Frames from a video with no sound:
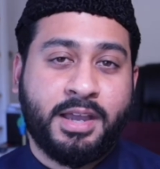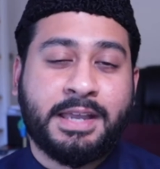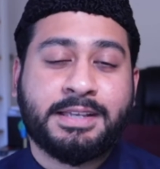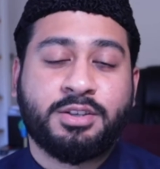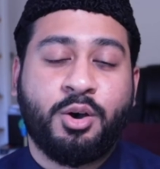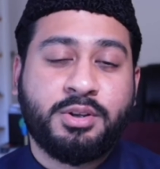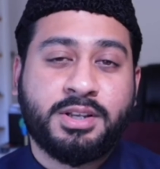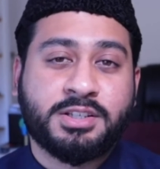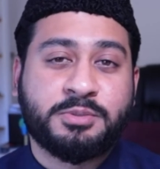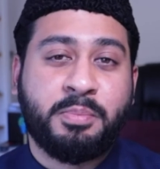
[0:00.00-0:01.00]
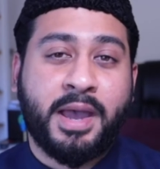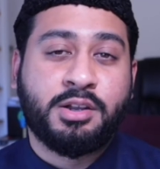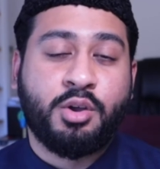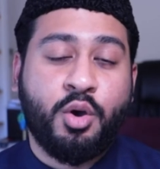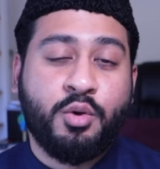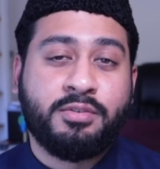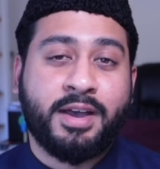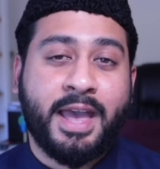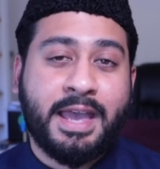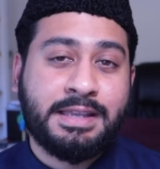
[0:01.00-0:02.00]
His Holiness penned
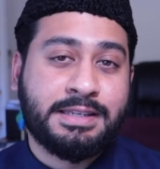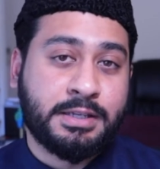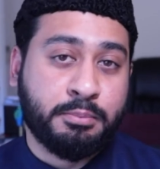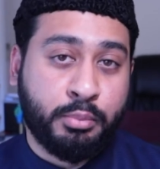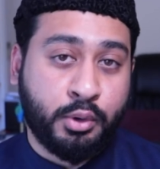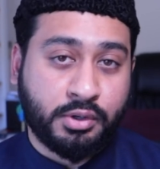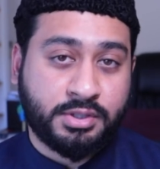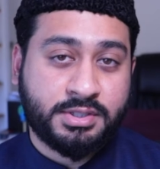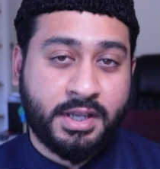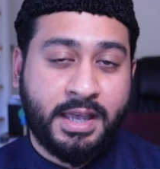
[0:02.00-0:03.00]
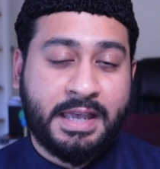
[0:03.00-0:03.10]
over 80 books